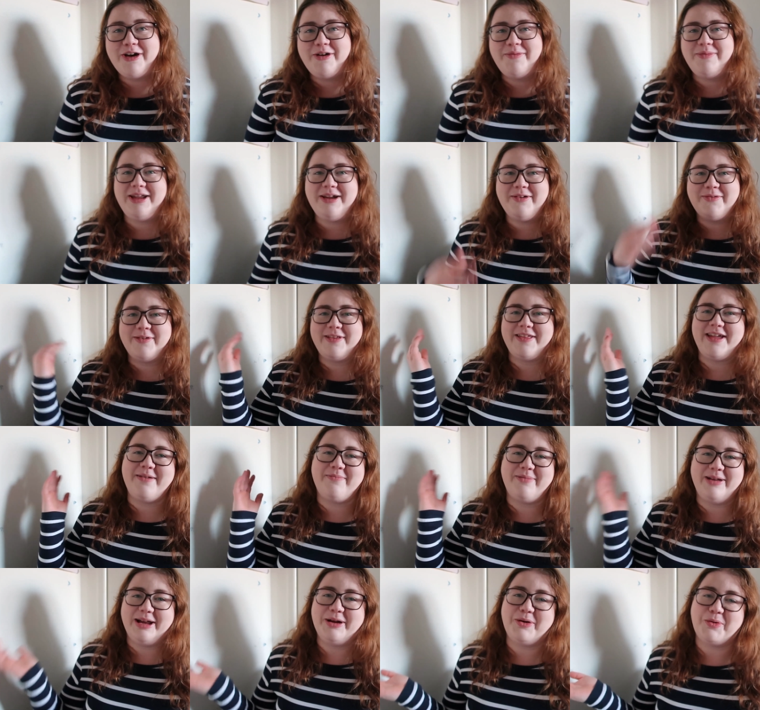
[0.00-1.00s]
filming with a
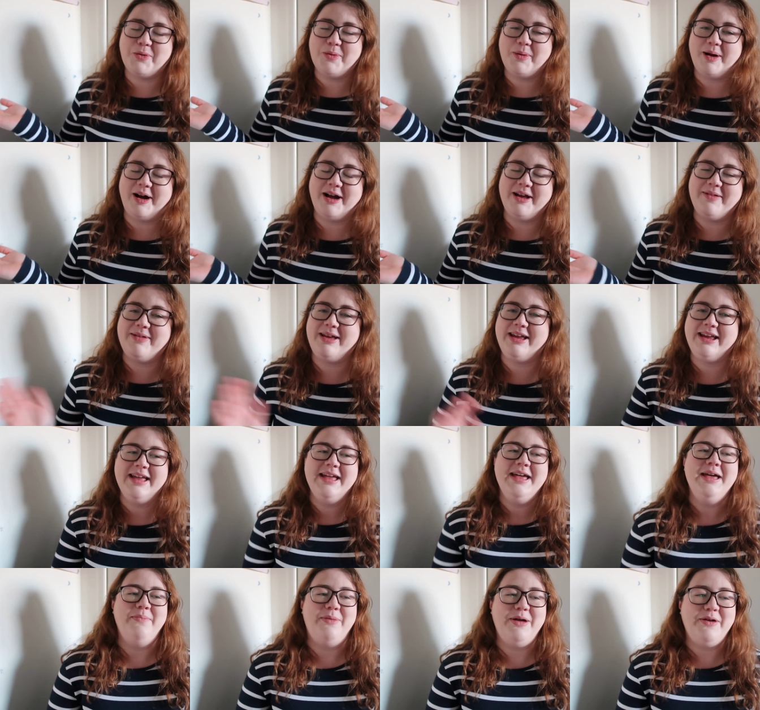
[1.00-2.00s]
blank wall behind me.
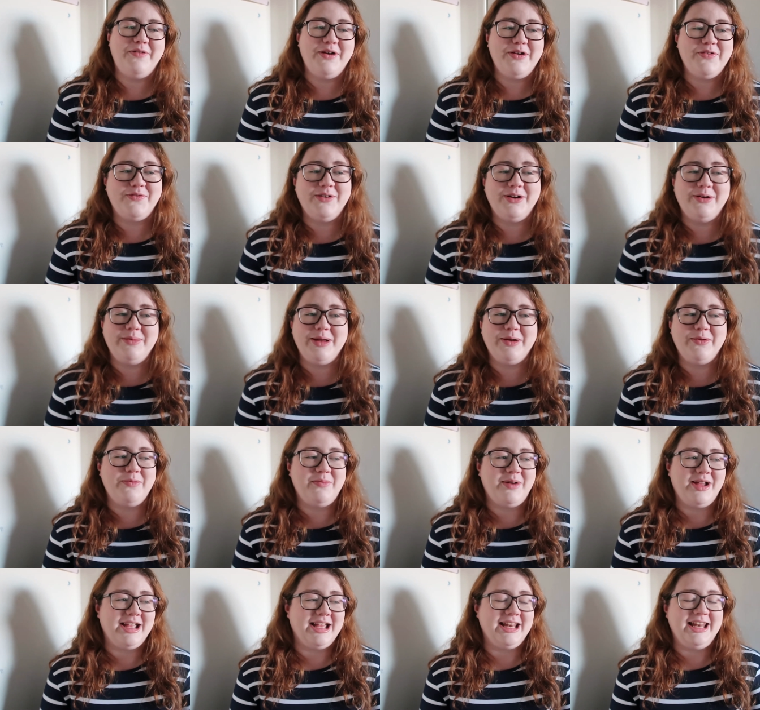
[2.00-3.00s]
But if I was filming with
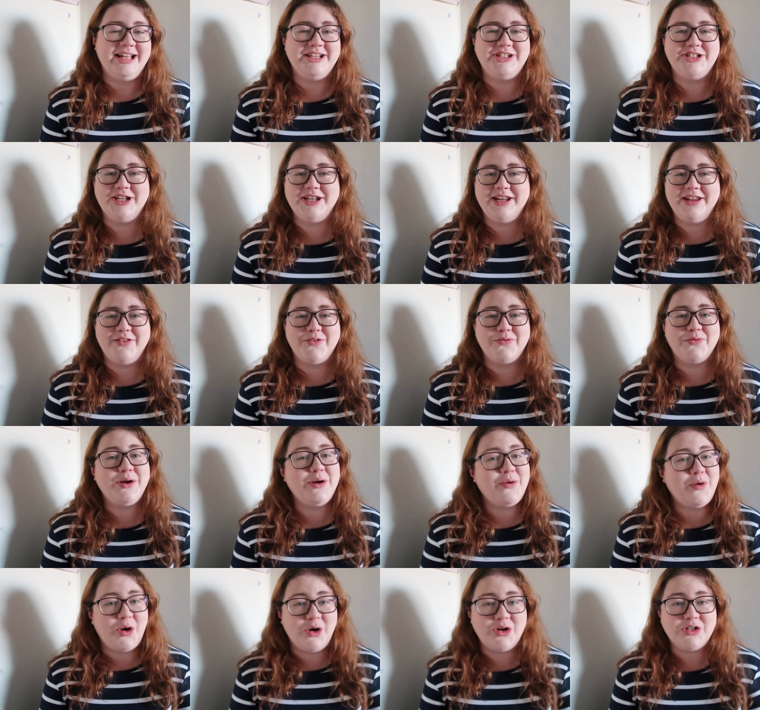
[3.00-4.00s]
my collection, it's a
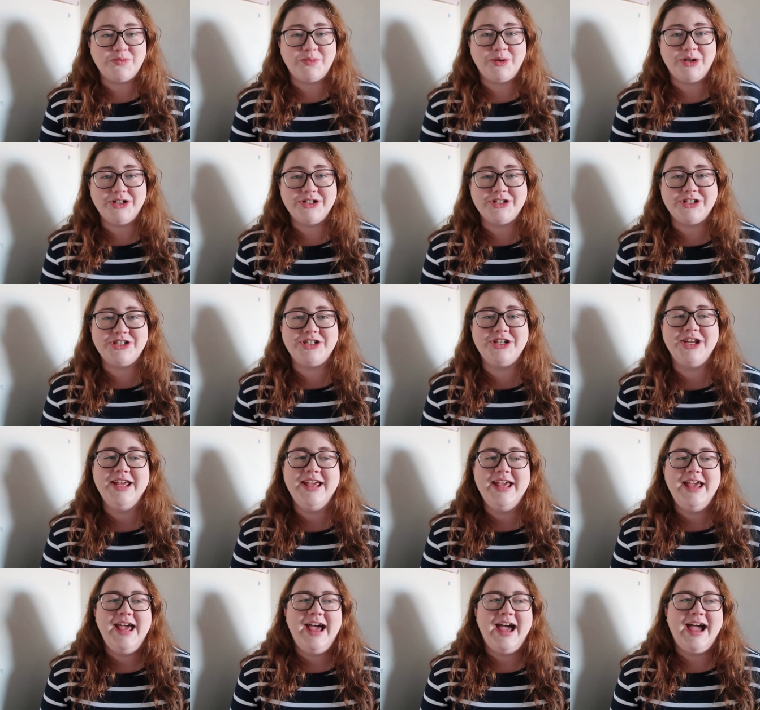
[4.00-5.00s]
real hodgepodge
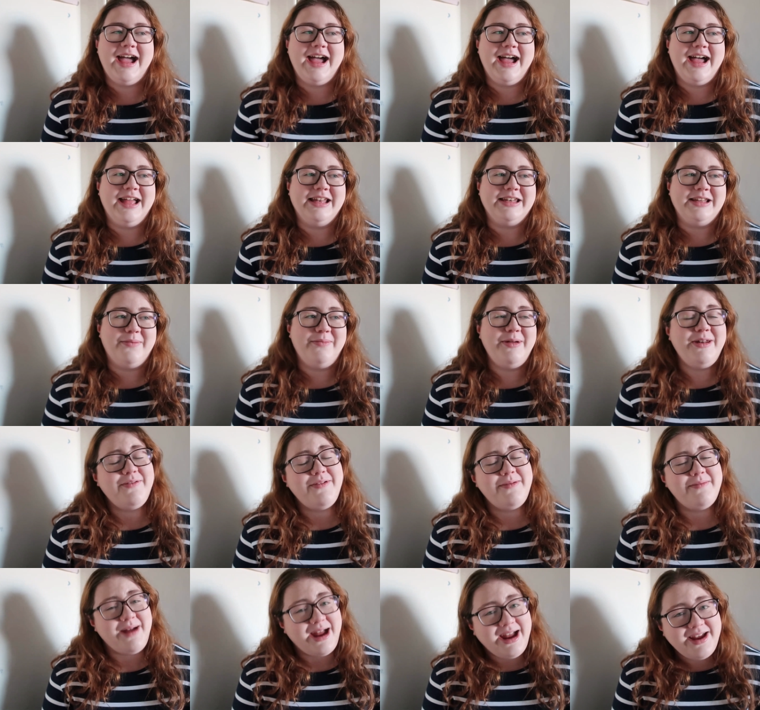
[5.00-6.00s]
and a bit of
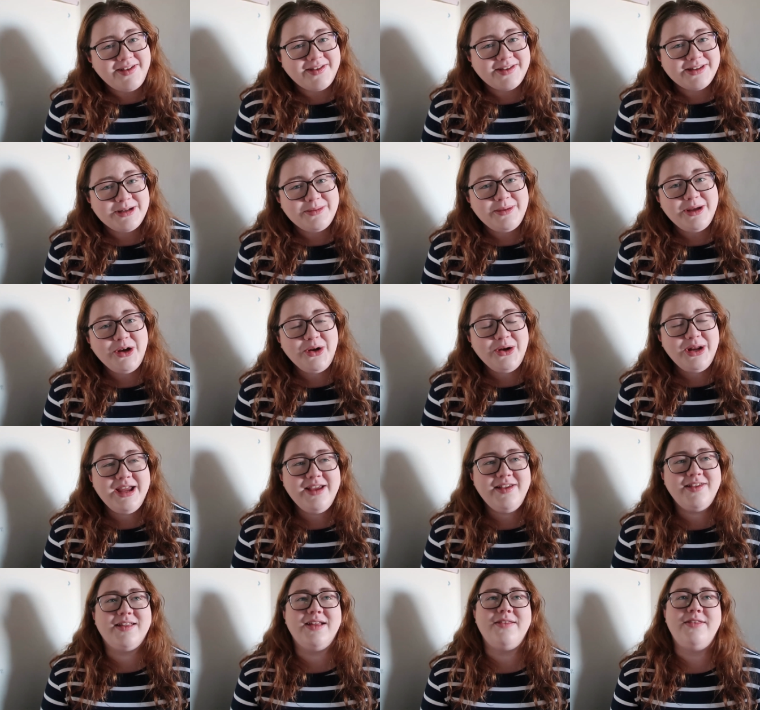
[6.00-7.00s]
a mess to be
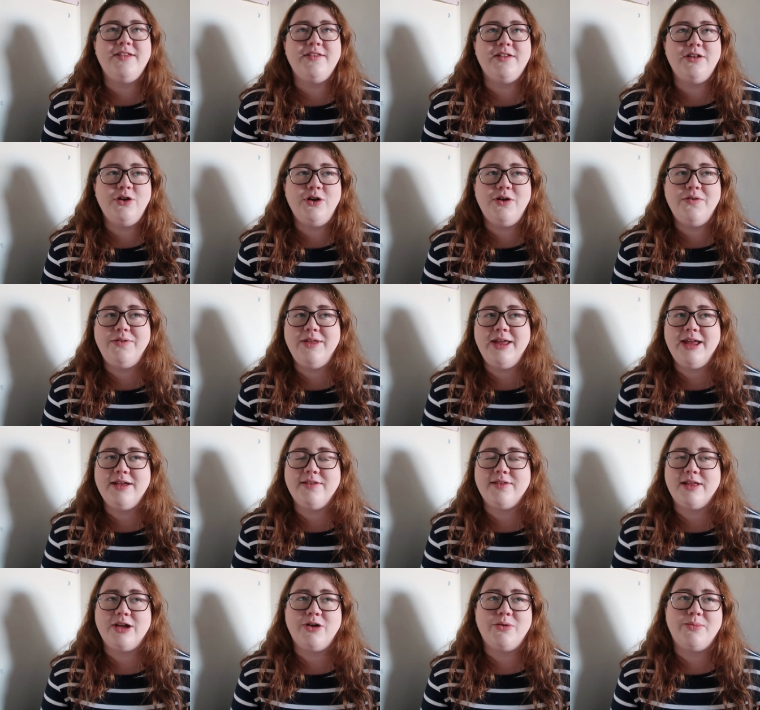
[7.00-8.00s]
honest. And there's a lot of
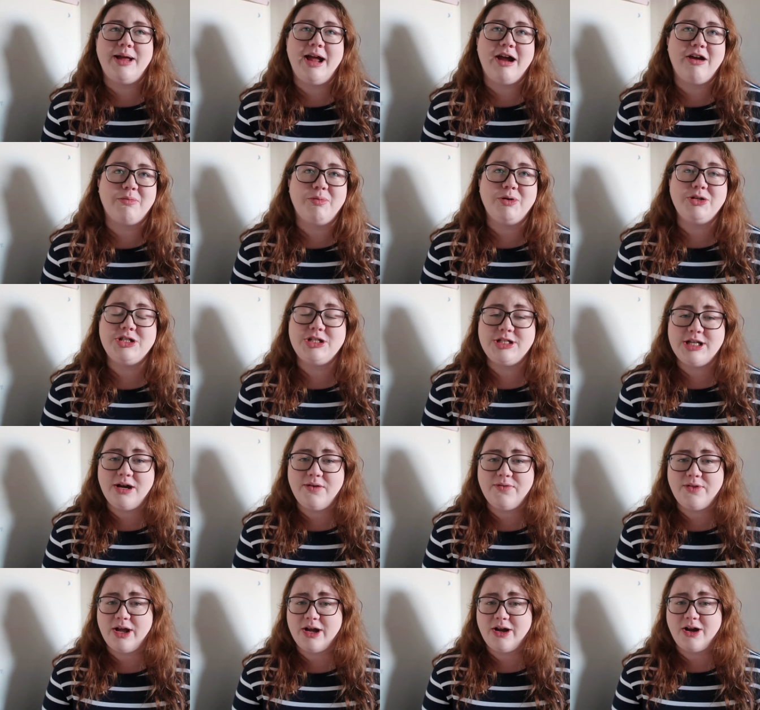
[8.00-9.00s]
things like on my Harry Potter
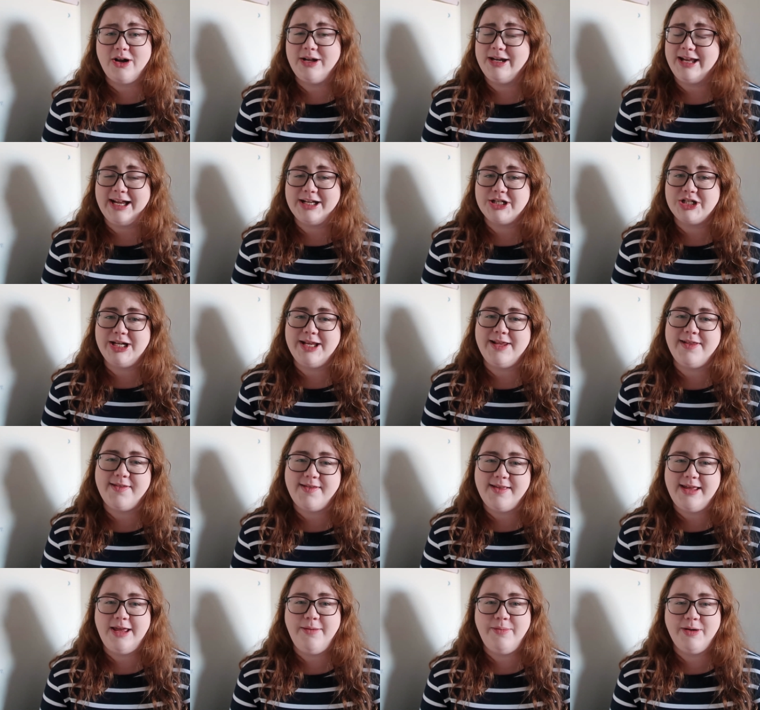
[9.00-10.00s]
shelves that I can't actually
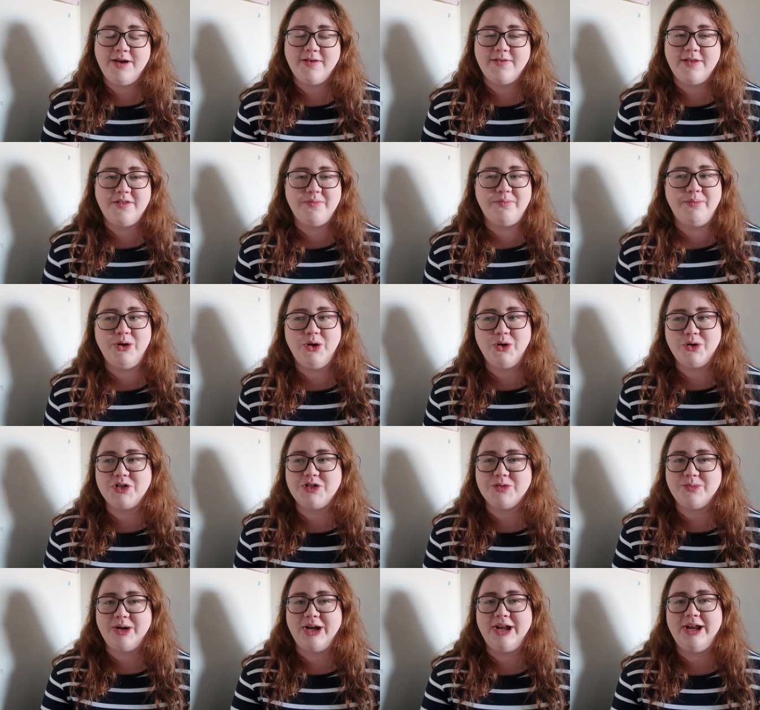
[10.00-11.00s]
see because it's
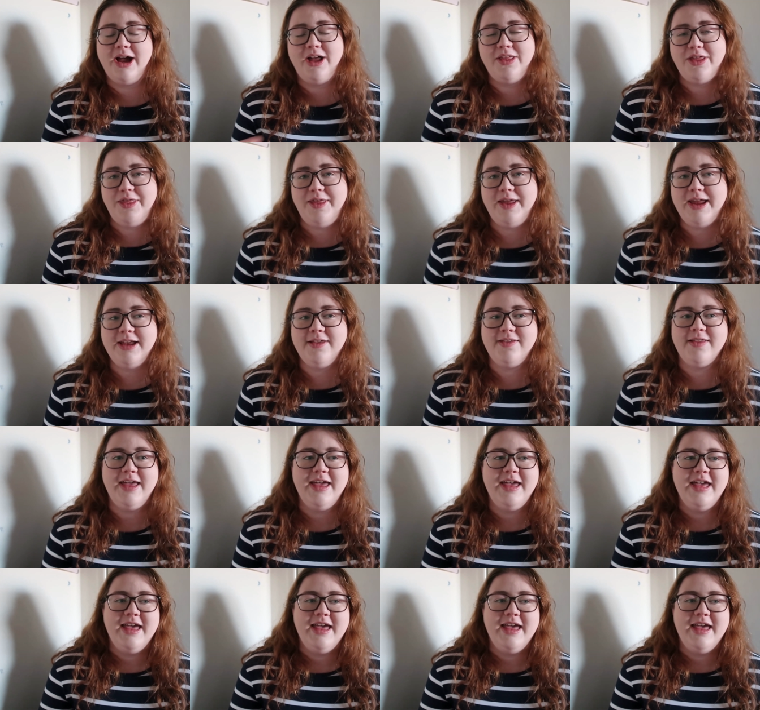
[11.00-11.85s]
blocked by other things.